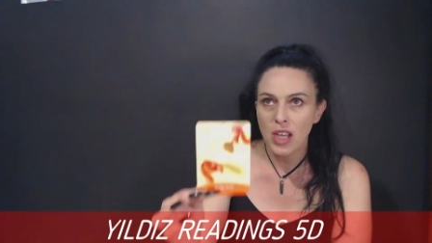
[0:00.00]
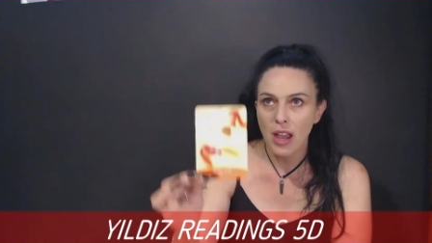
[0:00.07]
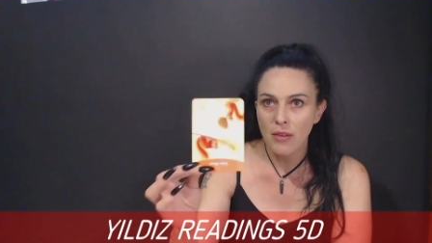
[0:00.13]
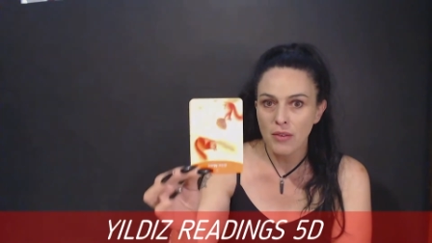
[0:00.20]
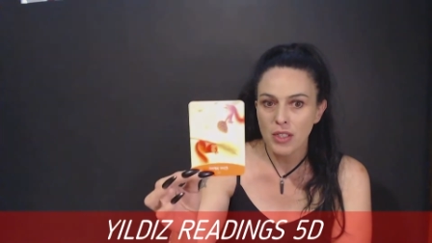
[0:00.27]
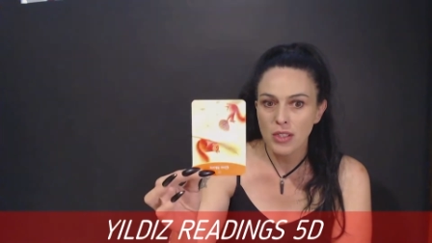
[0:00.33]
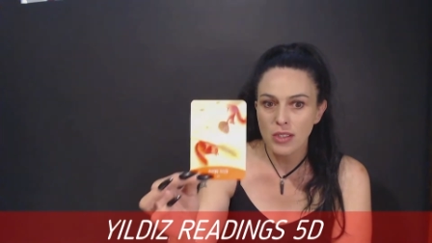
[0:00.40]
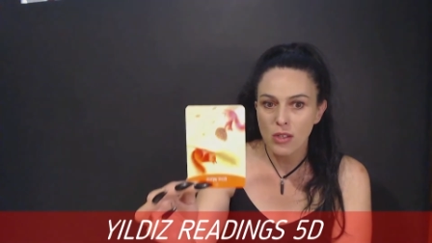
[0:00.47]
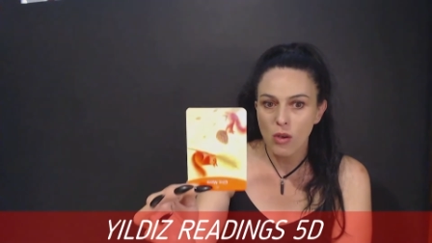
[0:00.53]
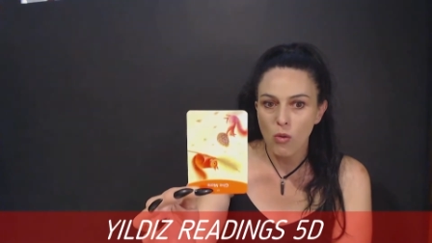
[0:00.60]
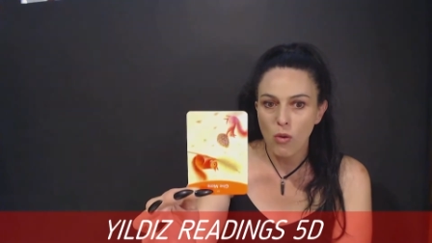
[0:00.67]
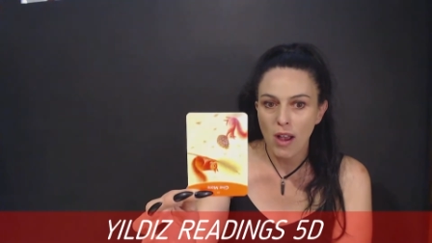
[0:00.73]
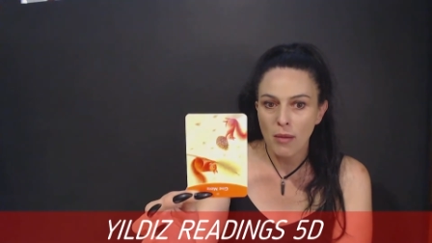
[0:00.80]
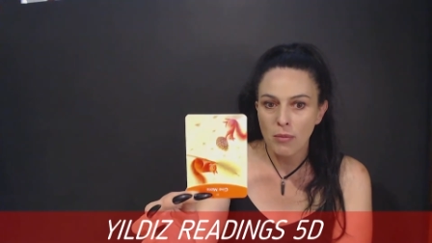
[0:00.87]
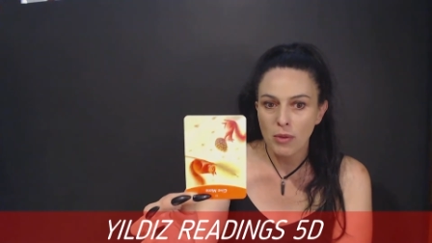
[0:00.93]
You're having a
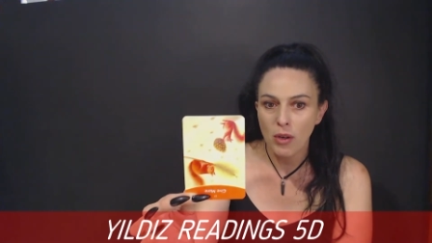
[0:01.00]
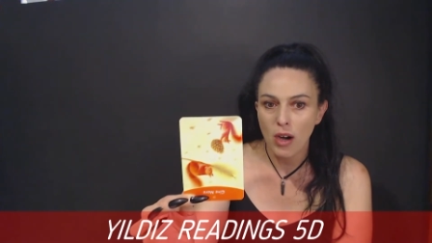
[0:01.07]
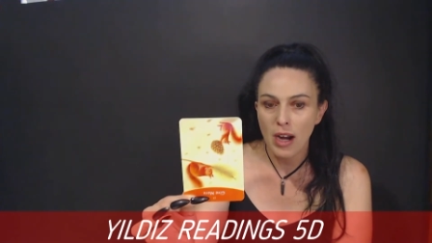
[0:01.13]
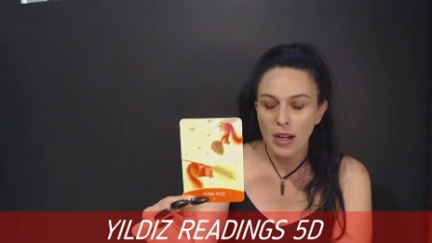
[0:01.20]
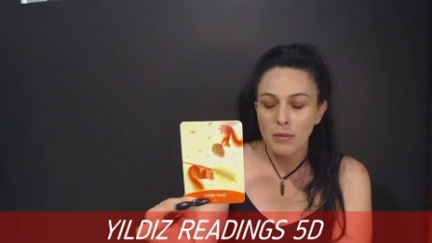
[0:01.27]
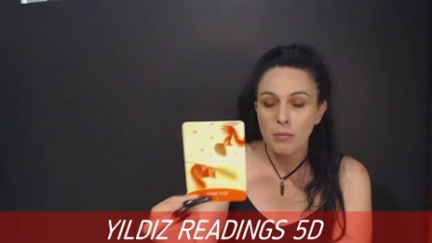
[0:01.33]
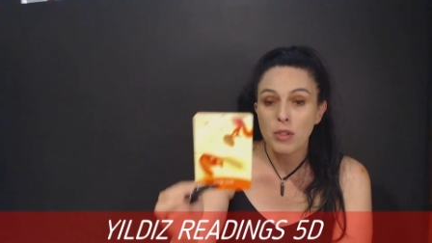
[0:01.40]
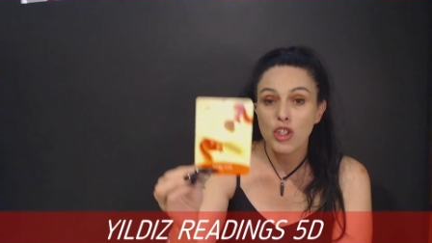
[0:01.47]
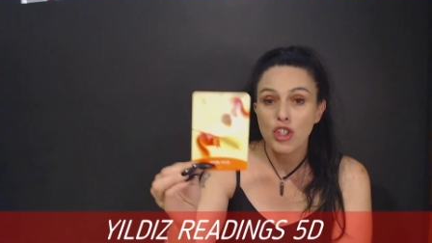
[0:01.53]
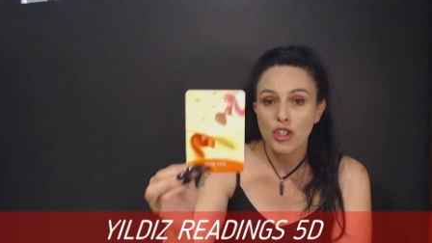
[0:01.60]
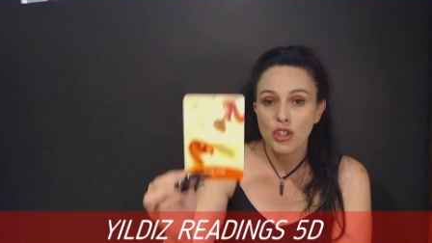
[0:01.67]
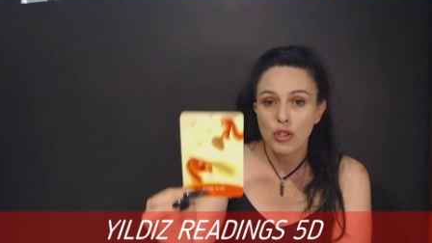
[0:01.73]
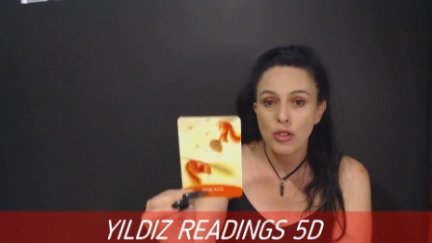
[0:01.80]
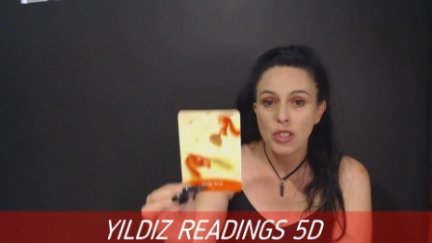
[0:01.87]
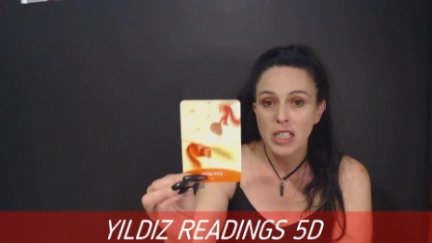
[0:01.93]
soul upgrade, but you
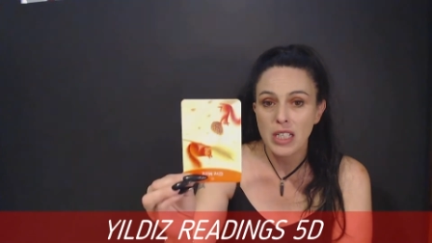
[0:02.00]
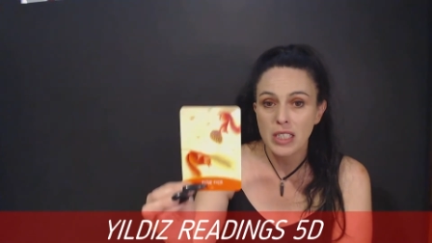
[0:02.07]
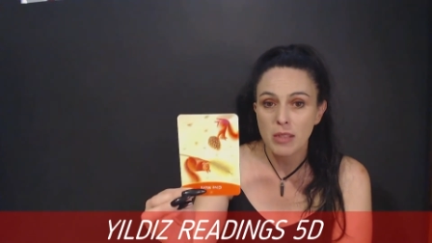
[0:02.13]
do need